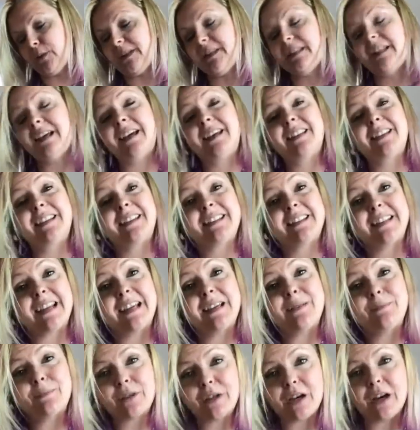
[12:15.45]
and they are the
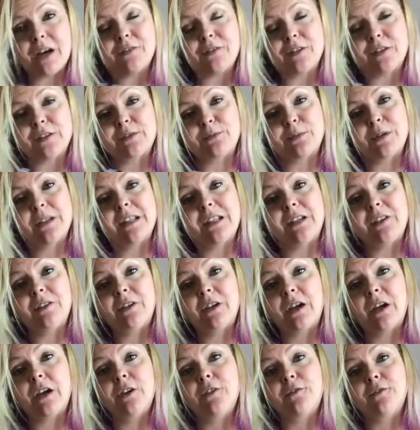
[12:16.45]
same covers whether you
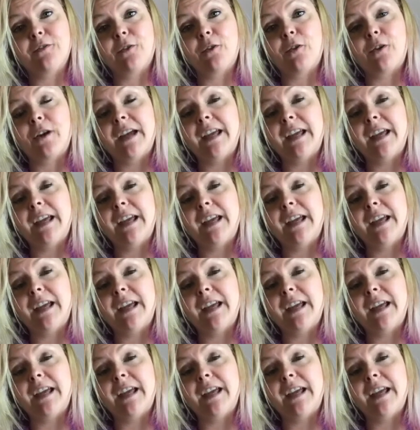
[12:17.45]
go for